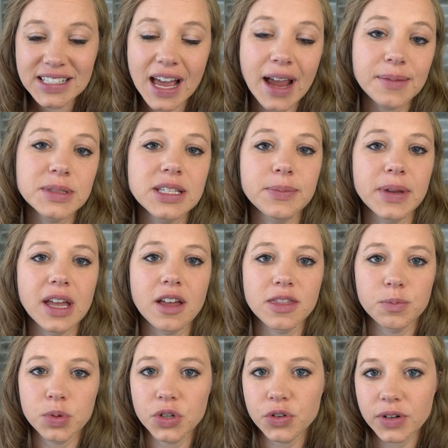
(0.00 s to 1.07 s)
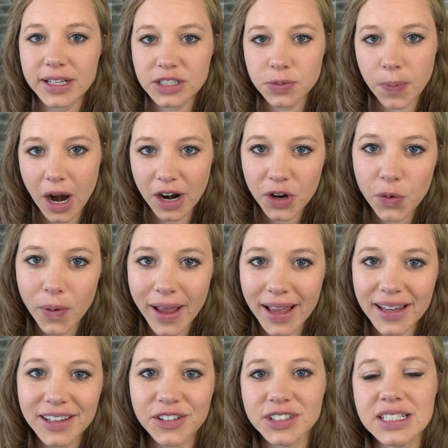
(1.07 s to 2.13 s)
time to be on the Blue Ridge Parkway.
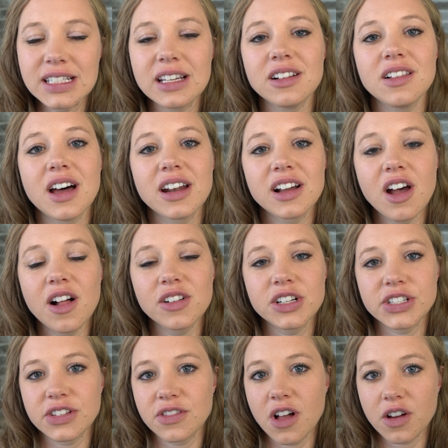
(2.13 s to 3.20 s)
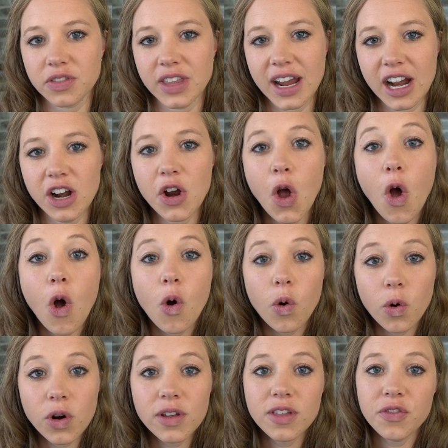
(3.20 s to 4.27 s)
You'll see a lot of colors along there,
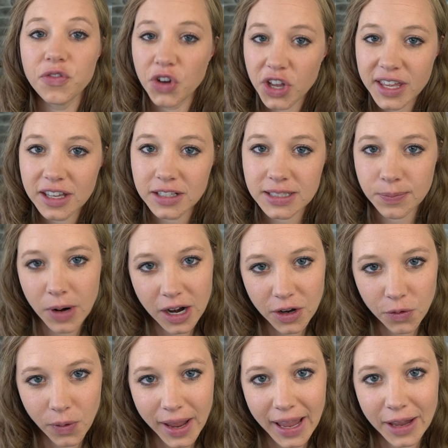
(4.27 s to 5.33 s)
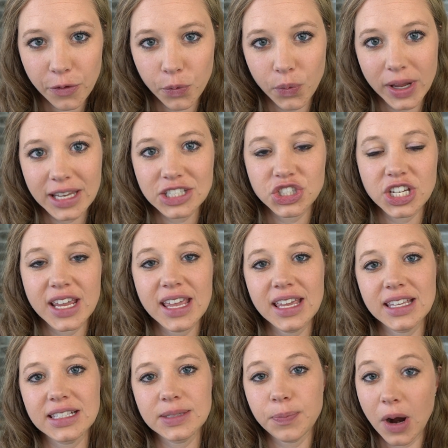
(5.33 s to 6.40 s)
or the Foothills Parkway, which
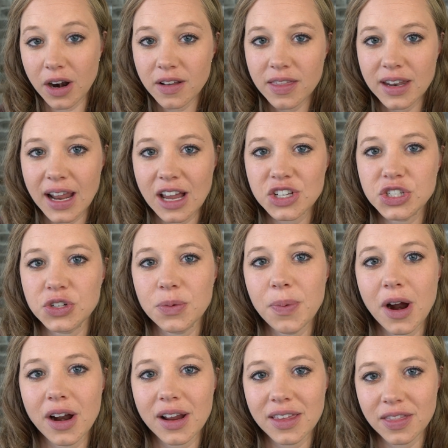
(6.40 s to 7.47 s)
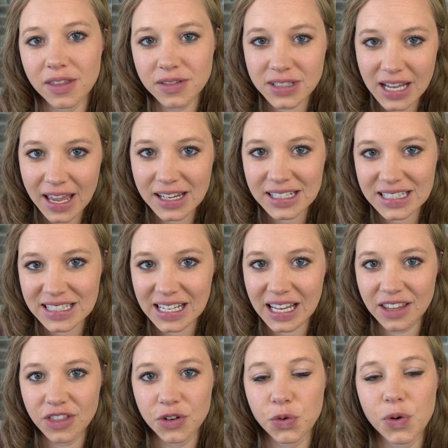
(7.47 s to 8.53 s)
is part of the national park in
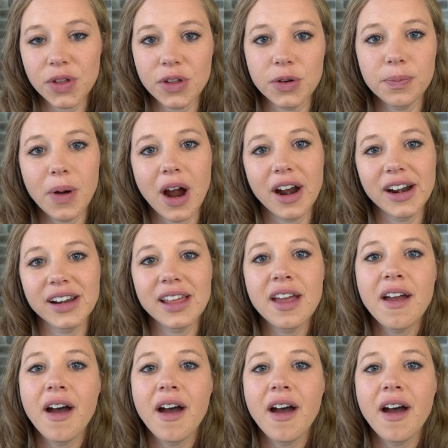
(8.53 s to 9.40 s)
Tennessee, the northern part.